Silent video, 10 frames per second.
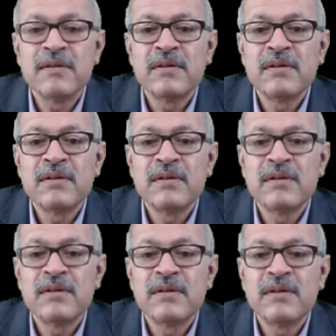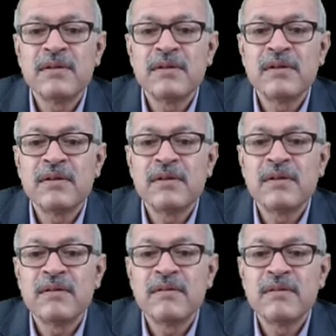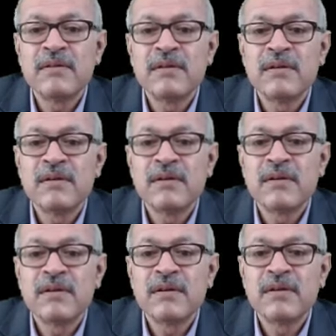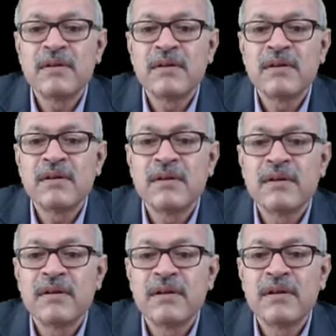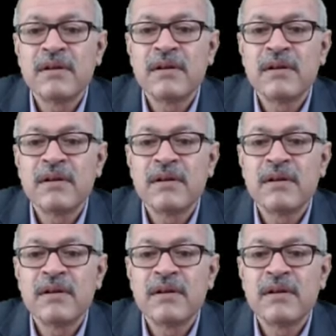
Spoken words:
Nobody speaks.